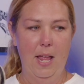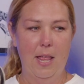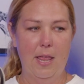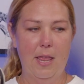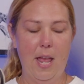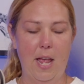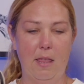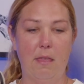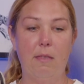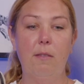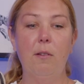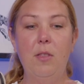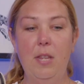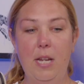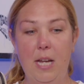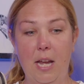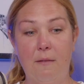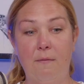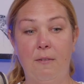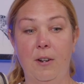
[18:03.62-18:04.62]
that through
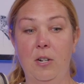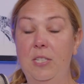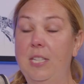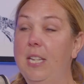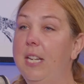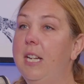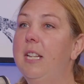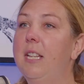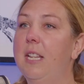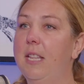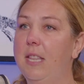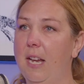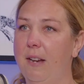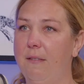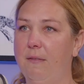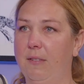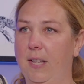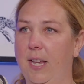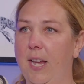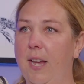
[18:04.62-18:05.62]
the adversity that
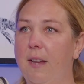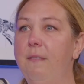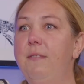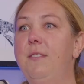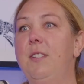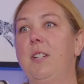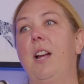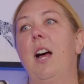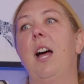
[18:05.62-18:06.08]
they've lived, mm-hmm.